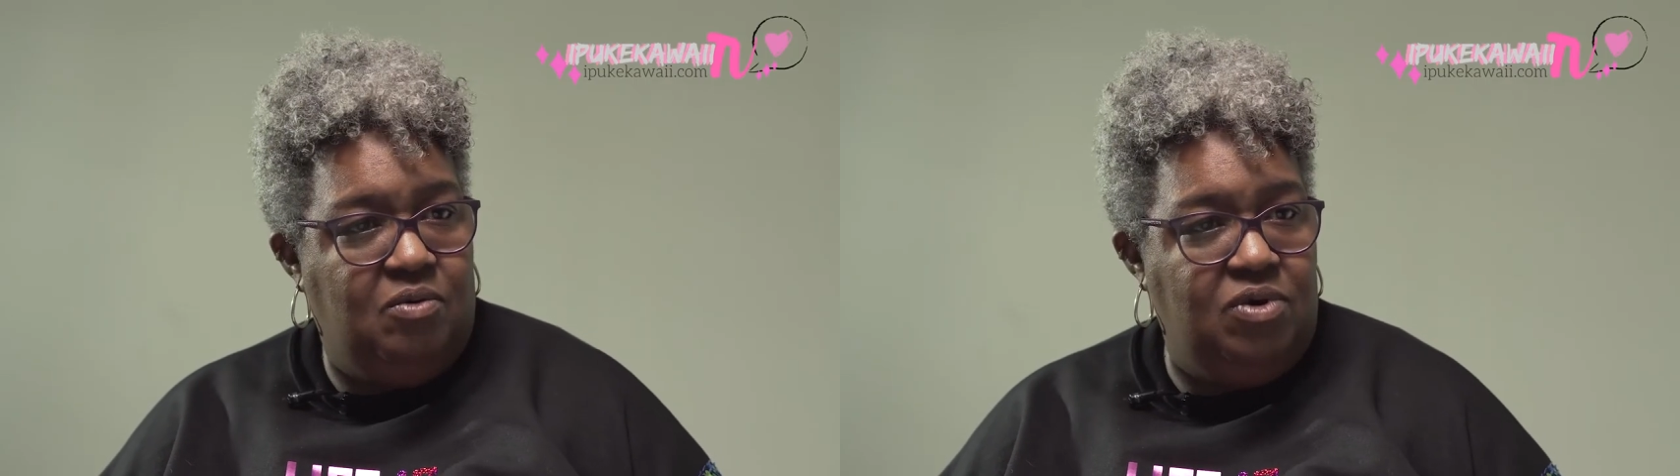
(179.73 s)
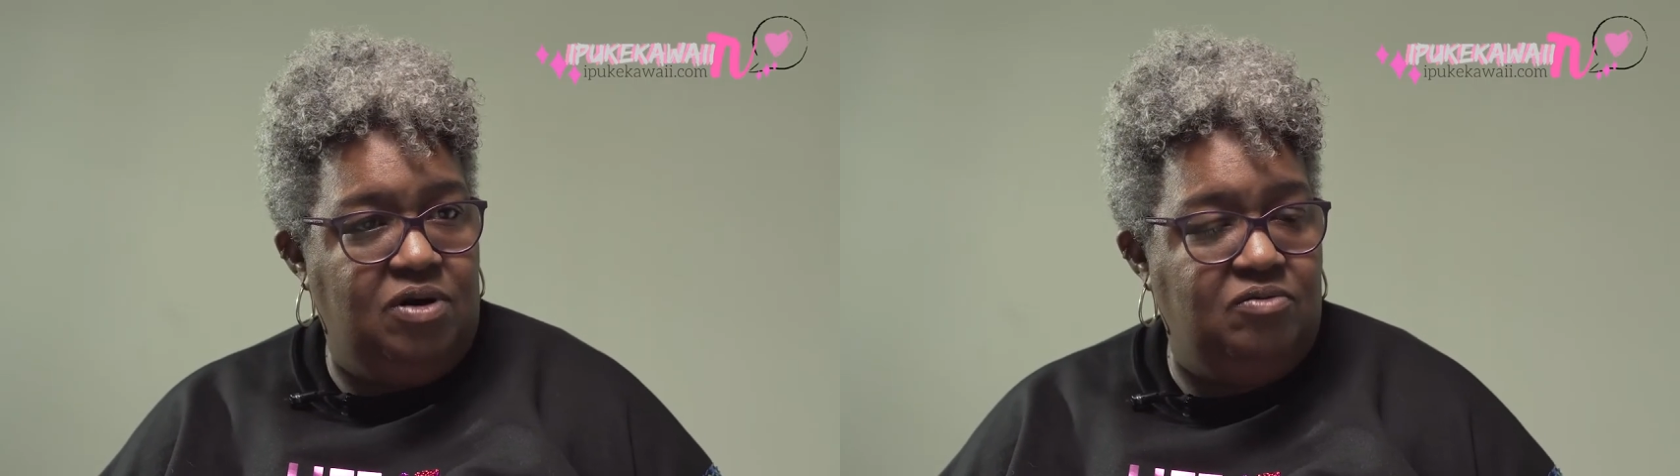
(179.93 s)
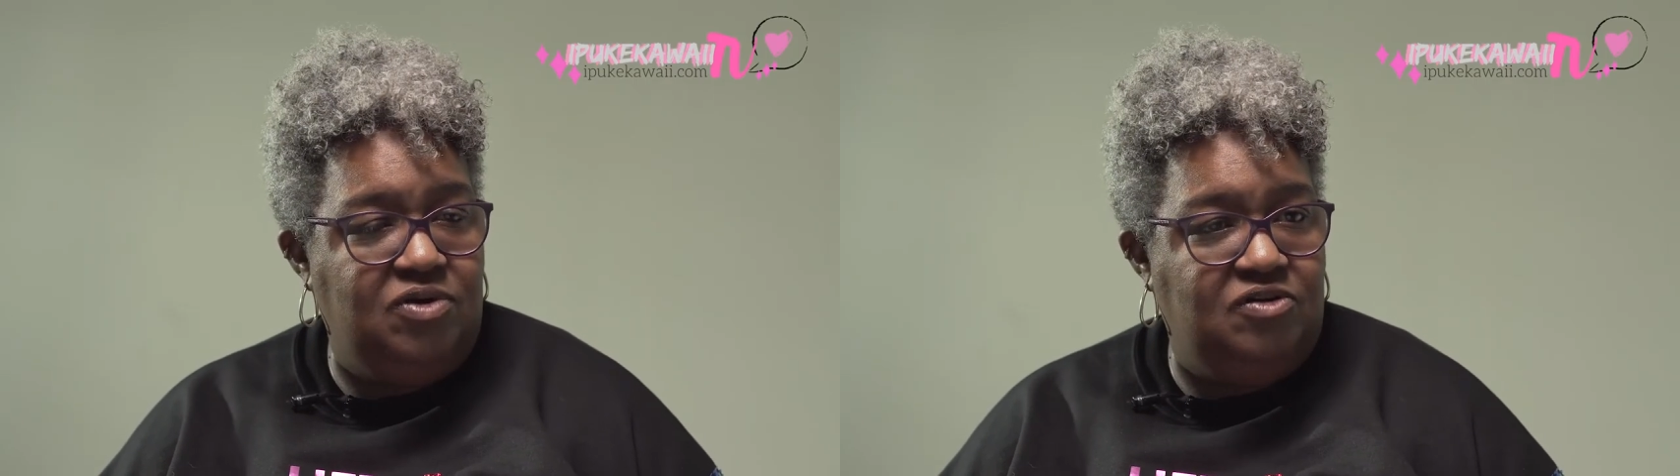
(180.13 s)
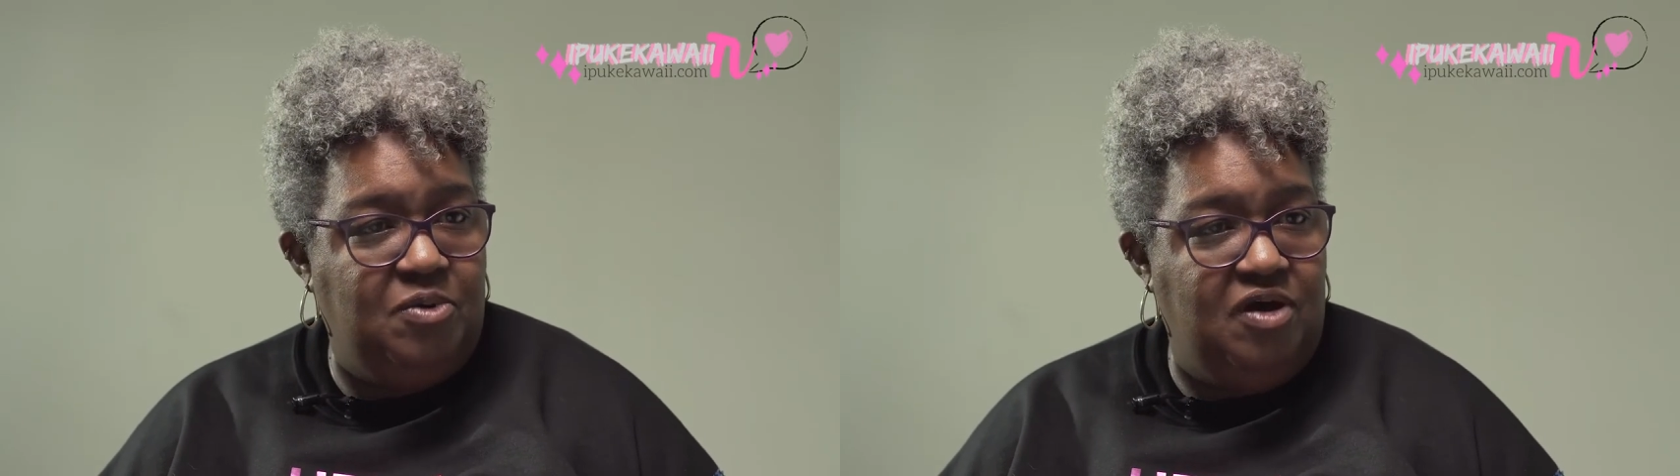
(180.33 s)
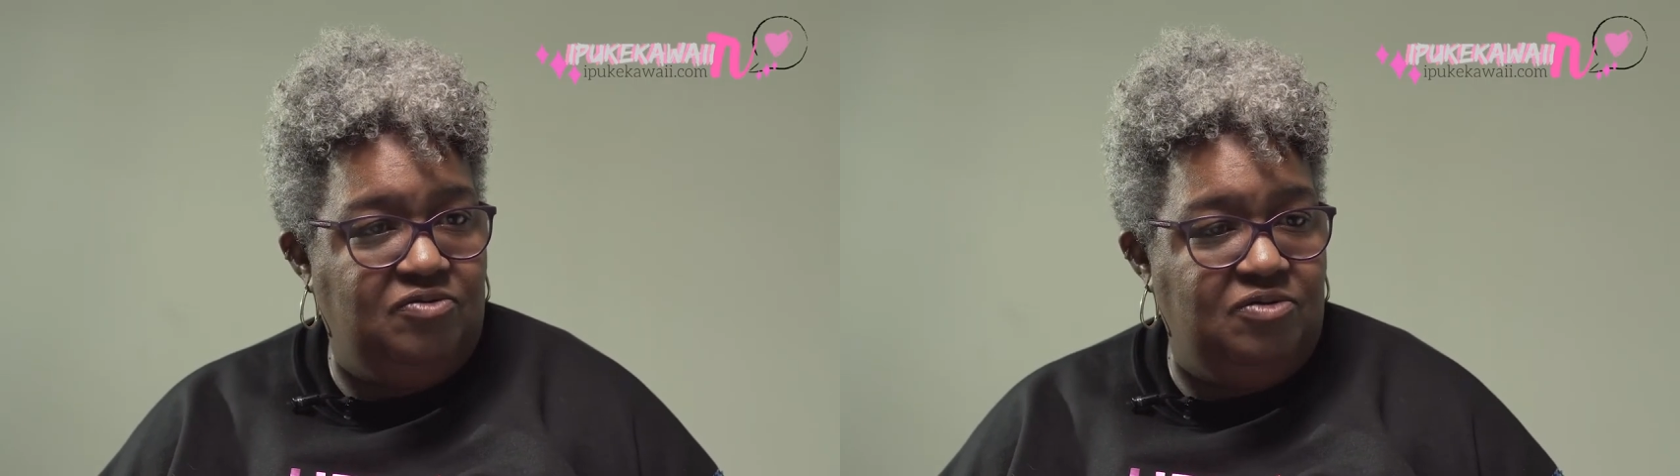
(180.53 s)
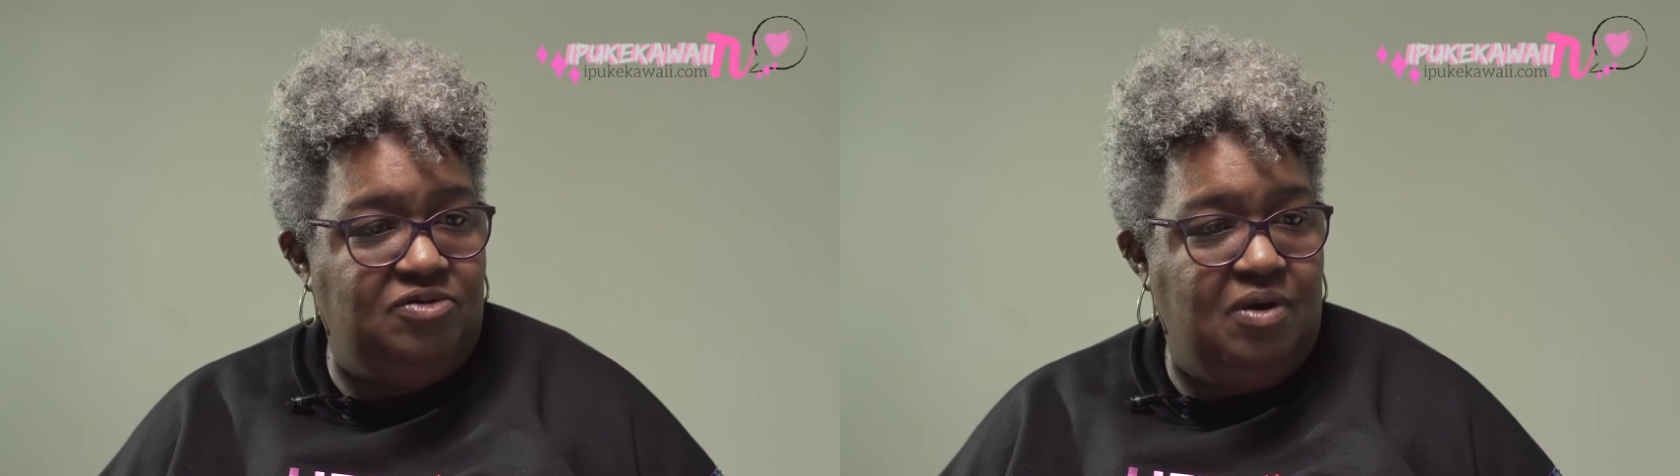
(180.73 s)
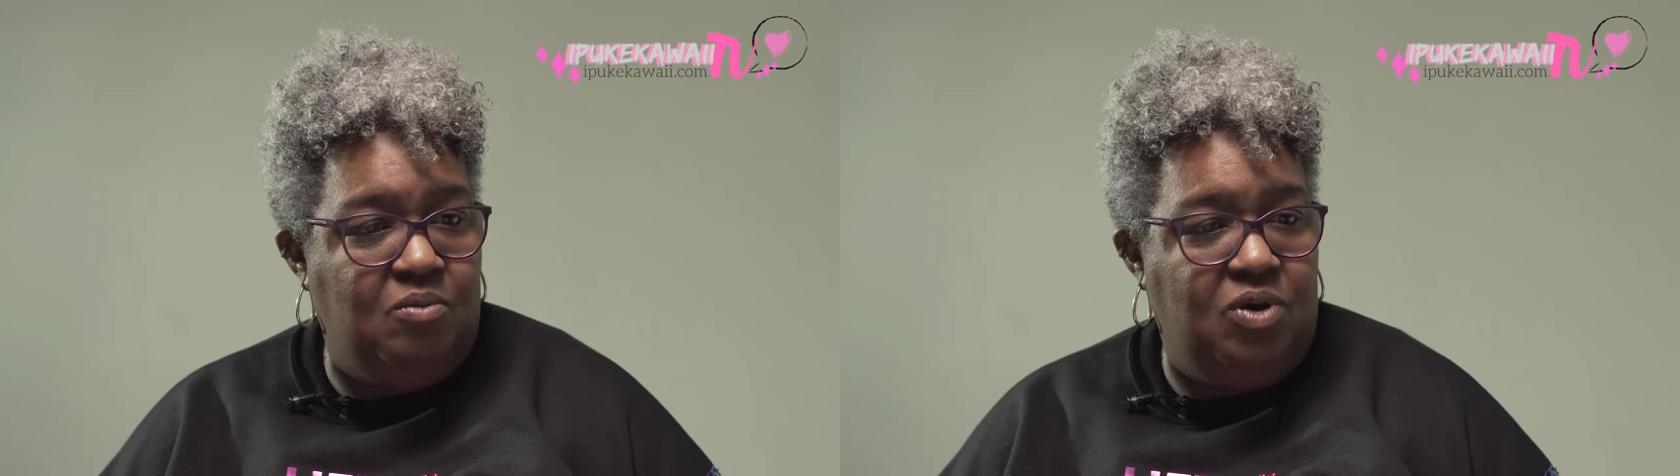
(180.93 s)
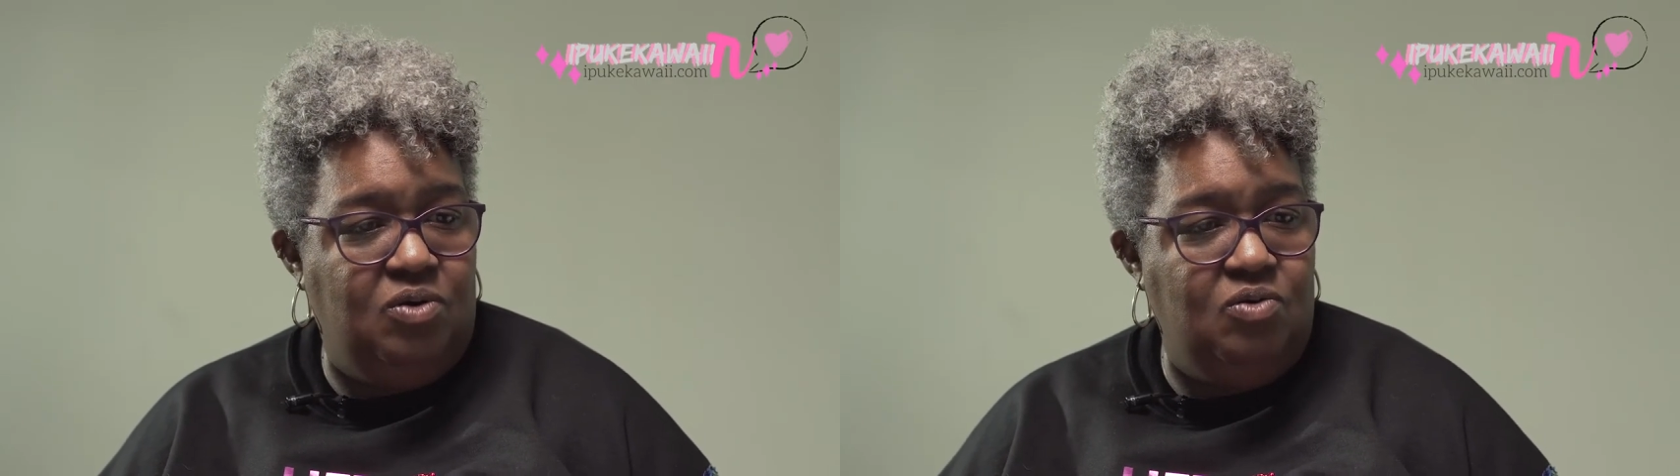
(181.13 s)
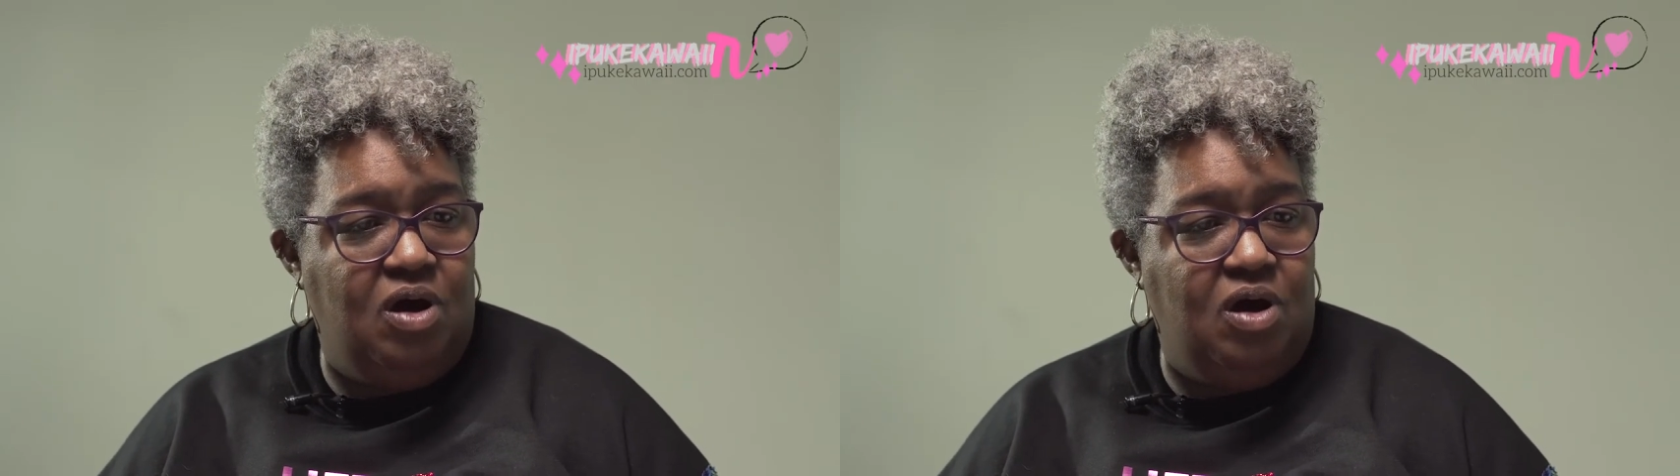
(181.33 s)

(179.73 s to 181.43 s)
I wanted a response from someone who